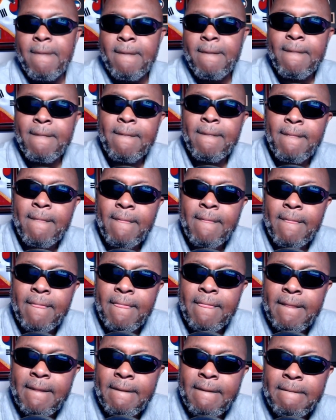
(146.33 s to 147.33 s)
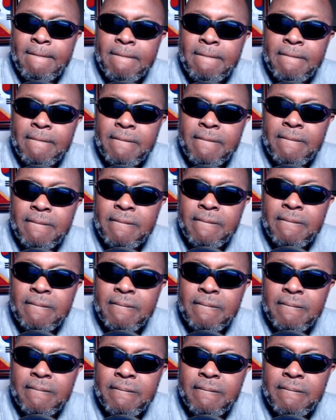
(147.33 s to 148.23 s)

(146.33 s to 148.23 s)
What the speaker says: [no speech]